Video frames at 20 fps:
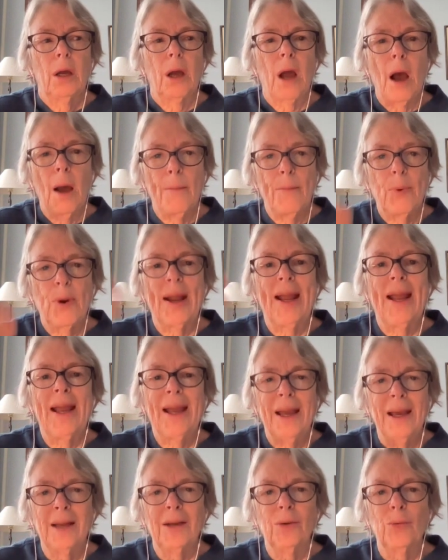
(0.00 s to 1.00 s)

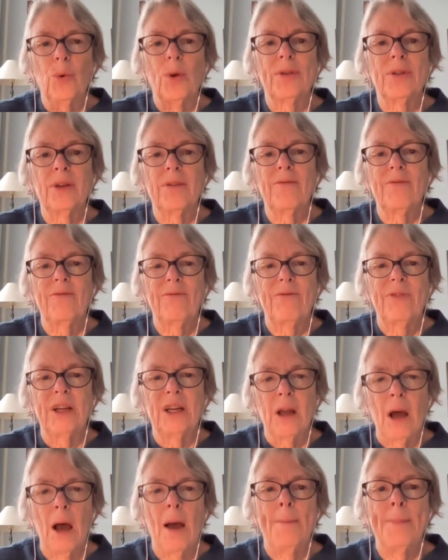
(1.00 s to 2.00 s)
comprehend what the
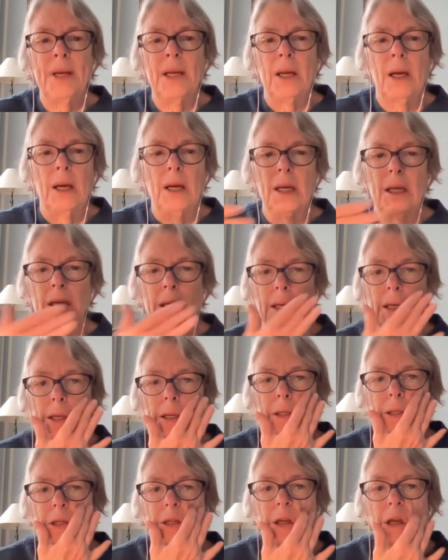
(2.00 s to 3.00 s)
phenomena
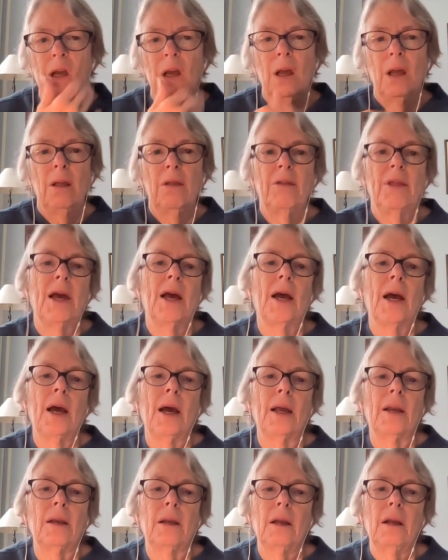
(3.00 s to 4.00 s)
is
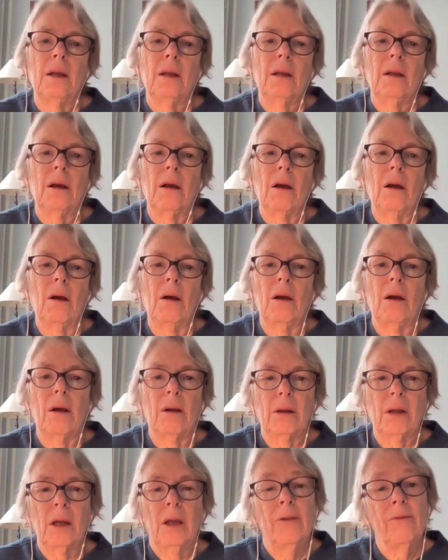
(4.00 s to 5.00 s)
that
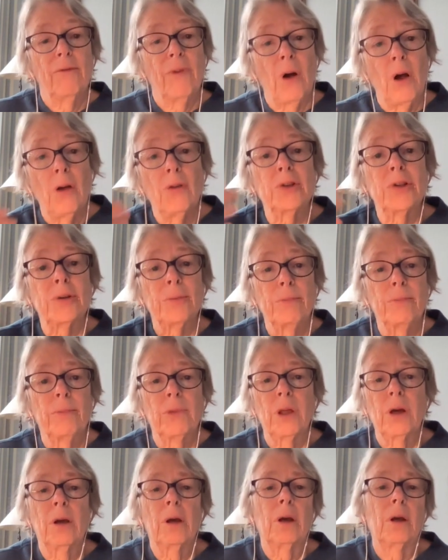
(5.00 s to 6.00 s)
involves
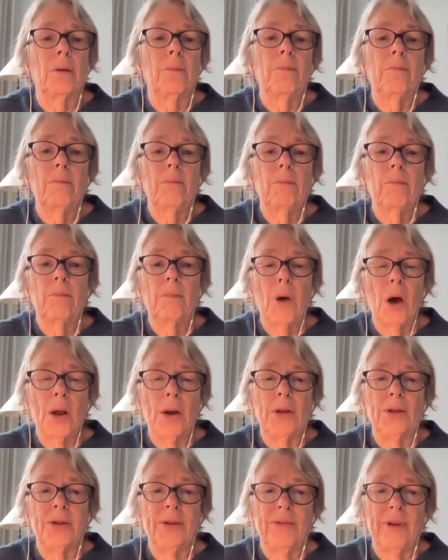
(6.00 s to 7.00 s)
the
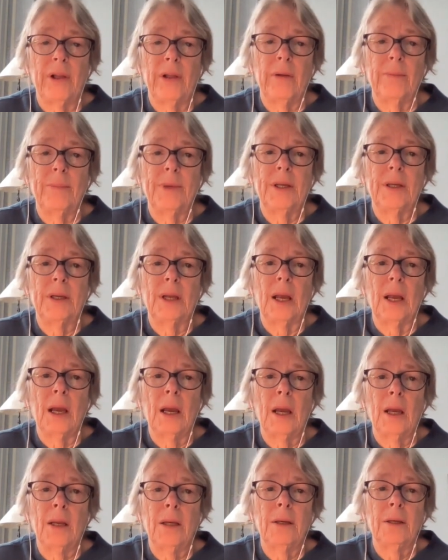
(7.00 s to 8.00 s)
model development
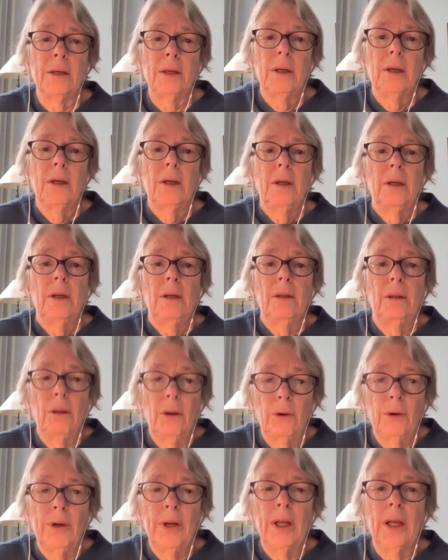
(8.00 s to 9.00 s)
and
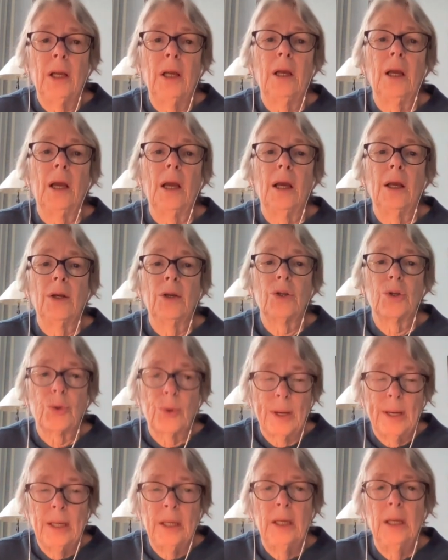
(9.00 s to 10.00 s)
learning and
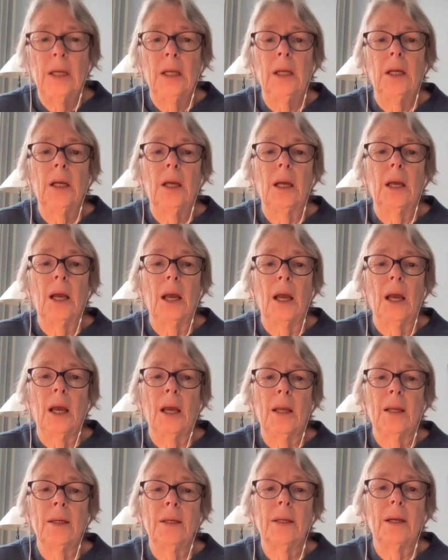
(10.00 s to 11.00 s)
training
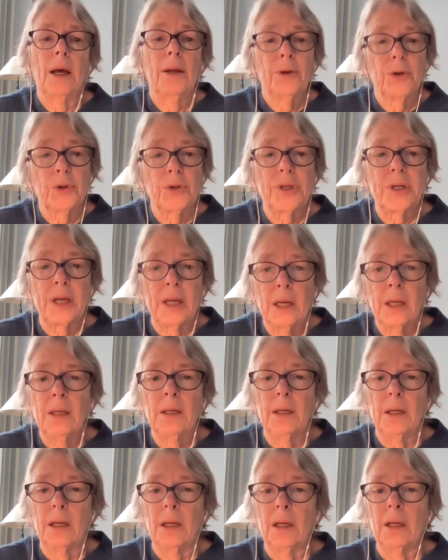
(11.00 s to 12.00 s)
and
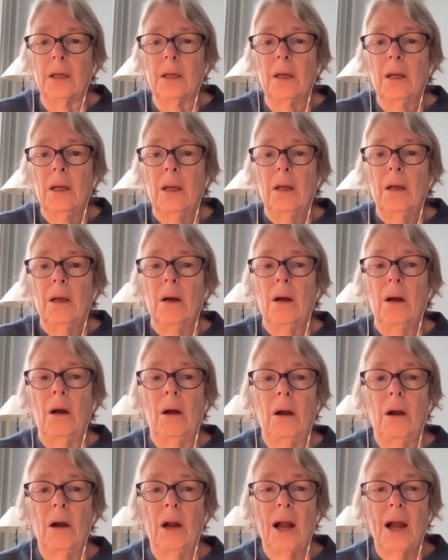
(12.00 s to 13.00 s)
understanding
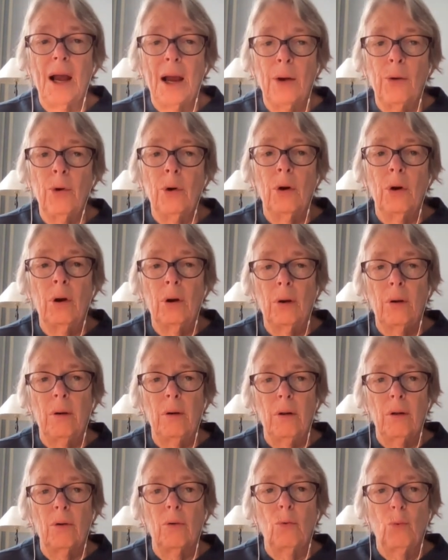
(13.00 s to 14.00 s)
are our
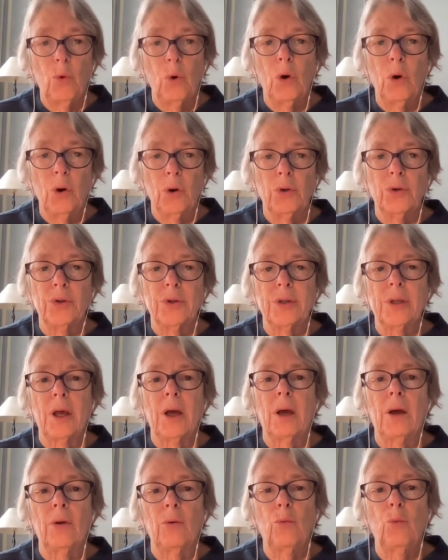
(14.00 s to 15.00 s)
words
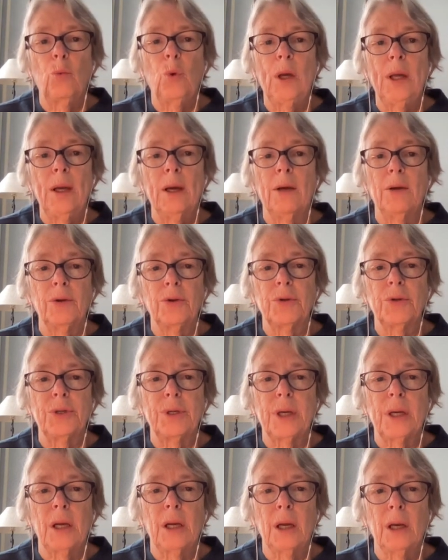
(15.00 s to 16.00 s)
that we
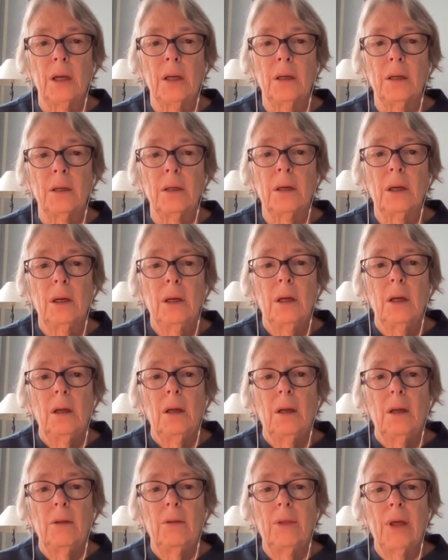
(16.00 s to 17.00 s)
understand
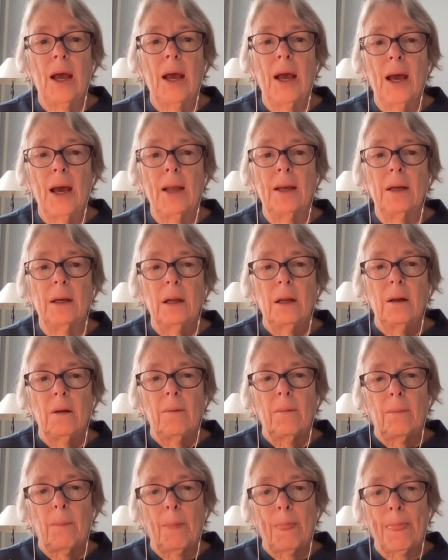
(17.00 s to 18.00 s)
that
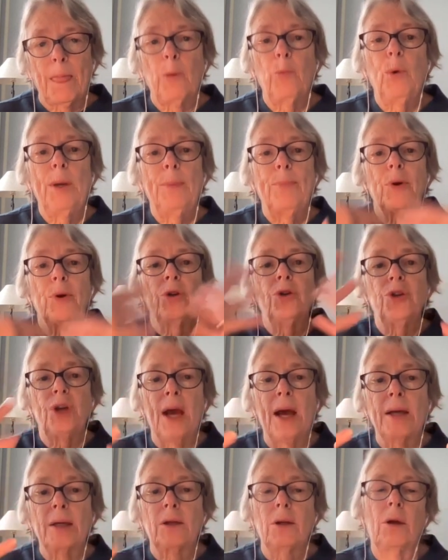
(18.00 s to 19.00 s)
we
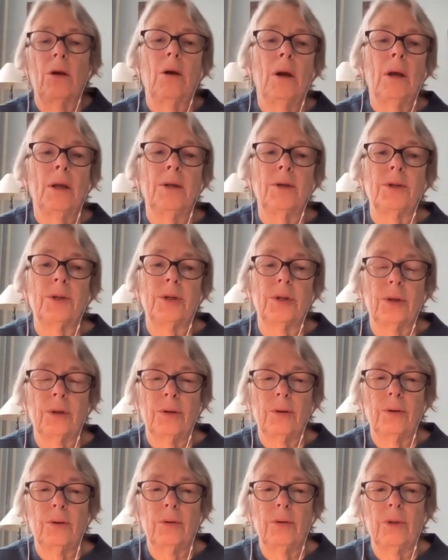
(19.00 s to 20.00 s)
project
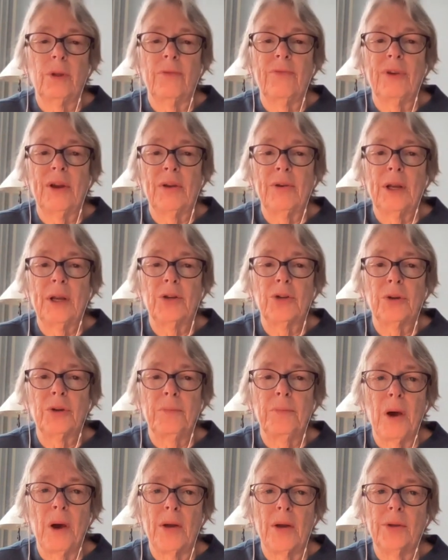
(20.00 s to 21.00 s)
onto the
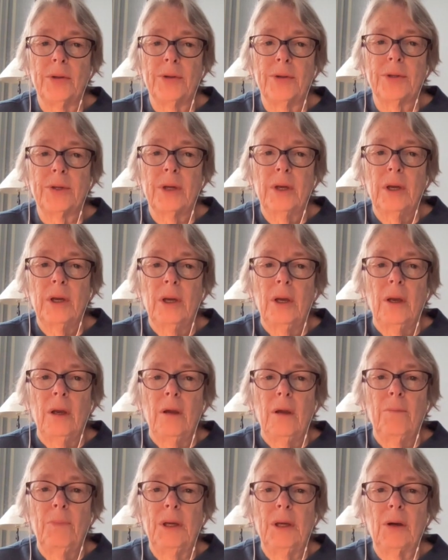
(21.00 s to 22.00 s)
foundation models
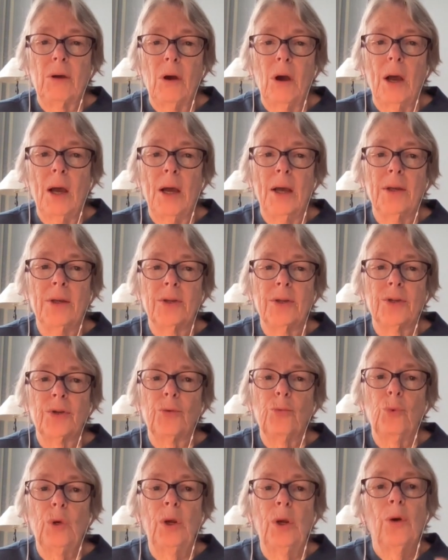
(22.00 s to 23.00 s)
because
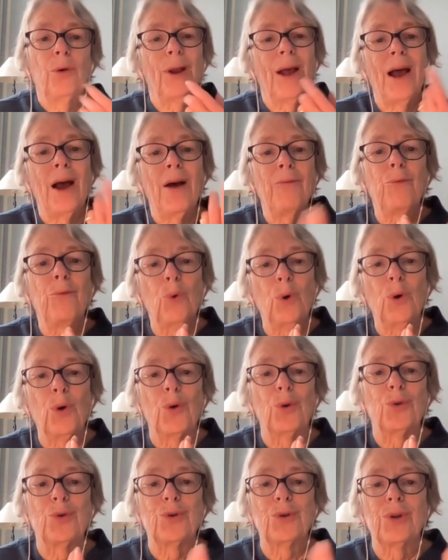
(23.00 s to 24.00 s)
we don't have
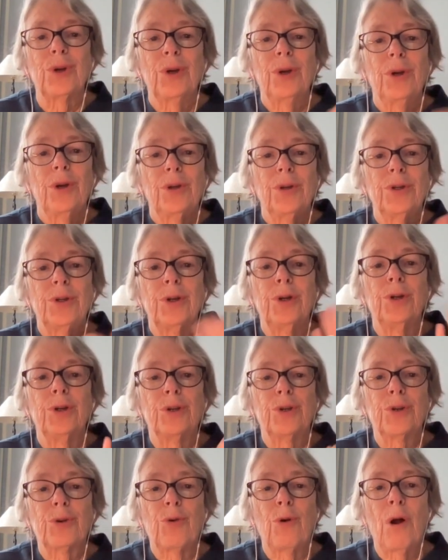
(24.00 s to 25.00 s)
words to
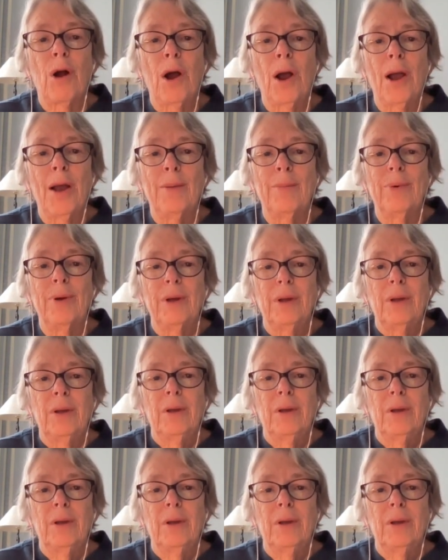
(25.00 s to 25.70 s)
describe